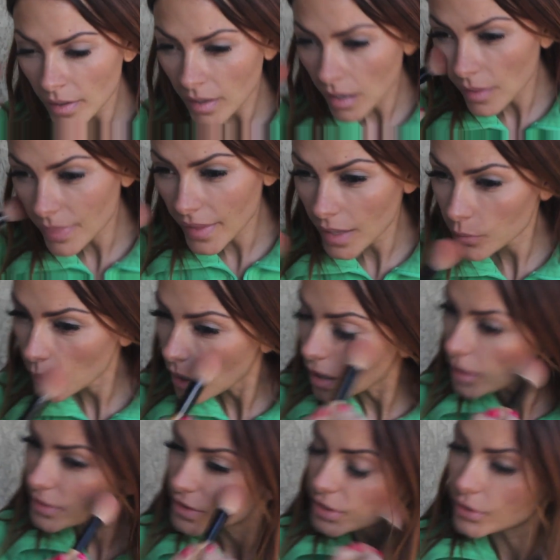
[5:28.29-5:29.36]
And then what
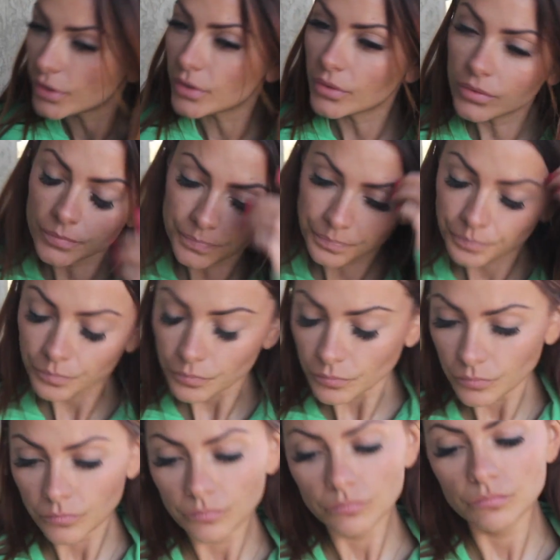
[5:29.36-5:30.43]
I'll do,
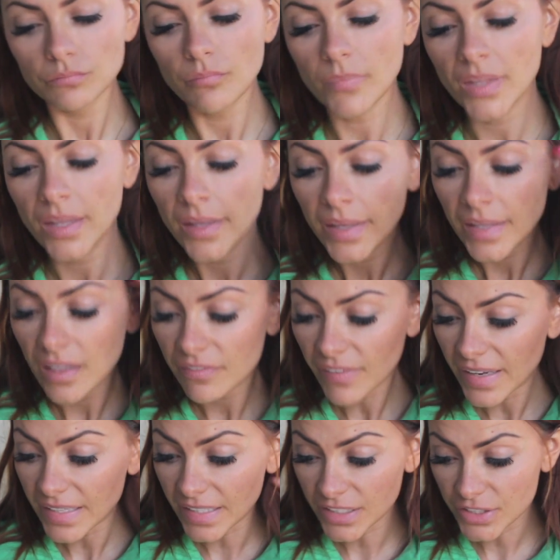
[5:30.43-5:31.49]
if
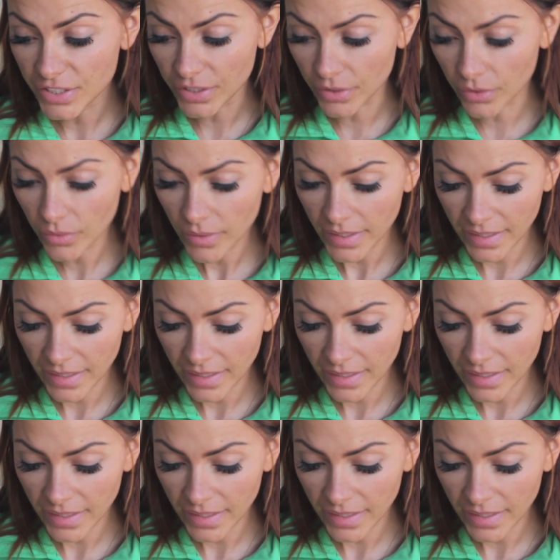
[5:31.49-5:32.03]
I need to,